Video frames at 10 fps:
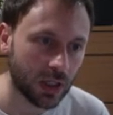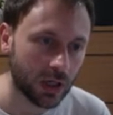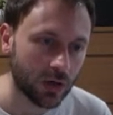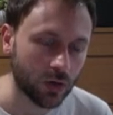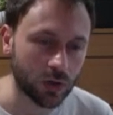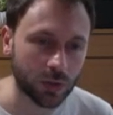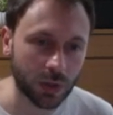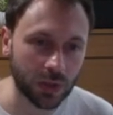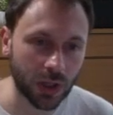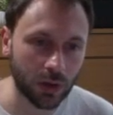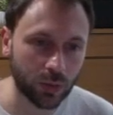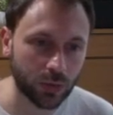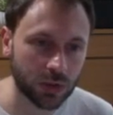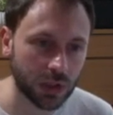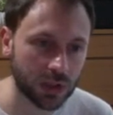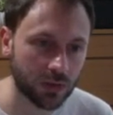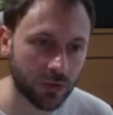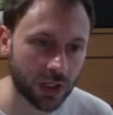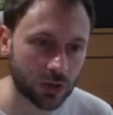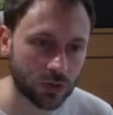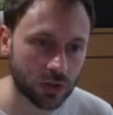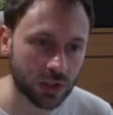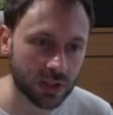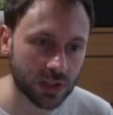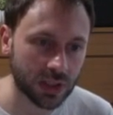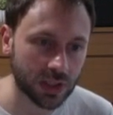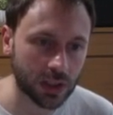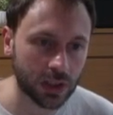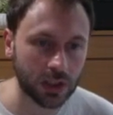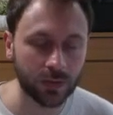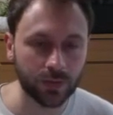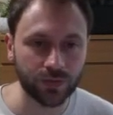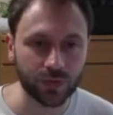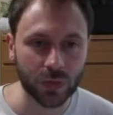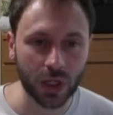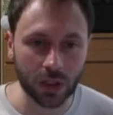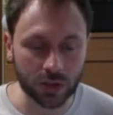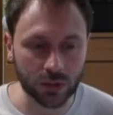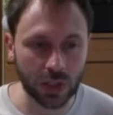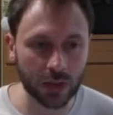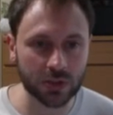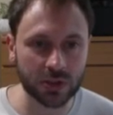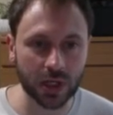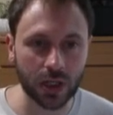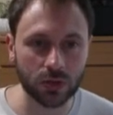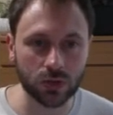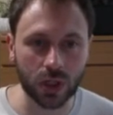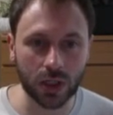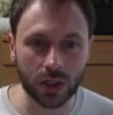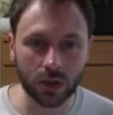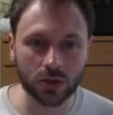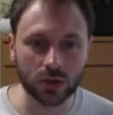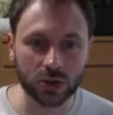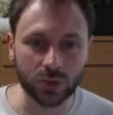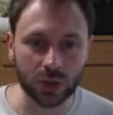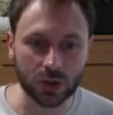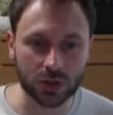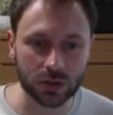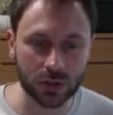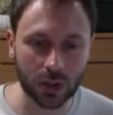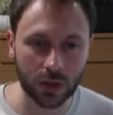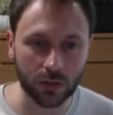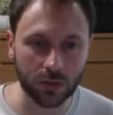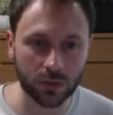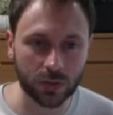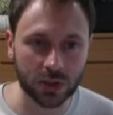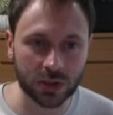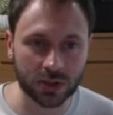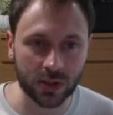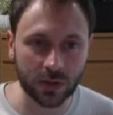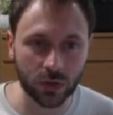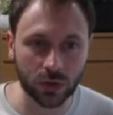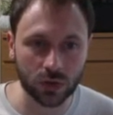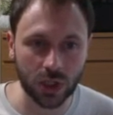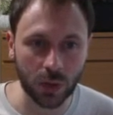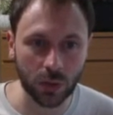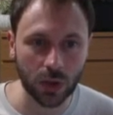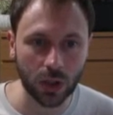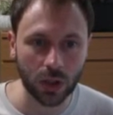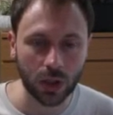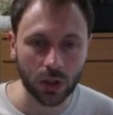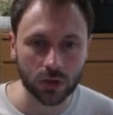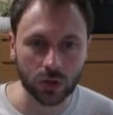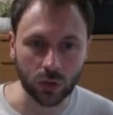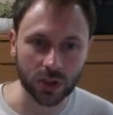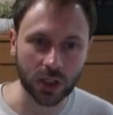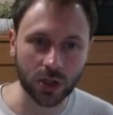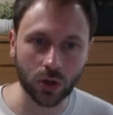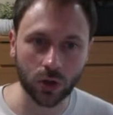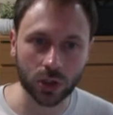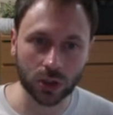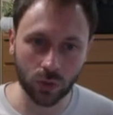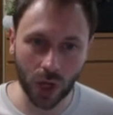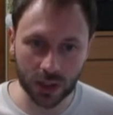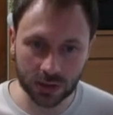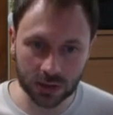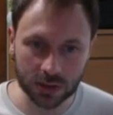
or maybe I'll put an effect on this thing here. And sometimes I do a layer just because this is a difficult shape, so when I color it once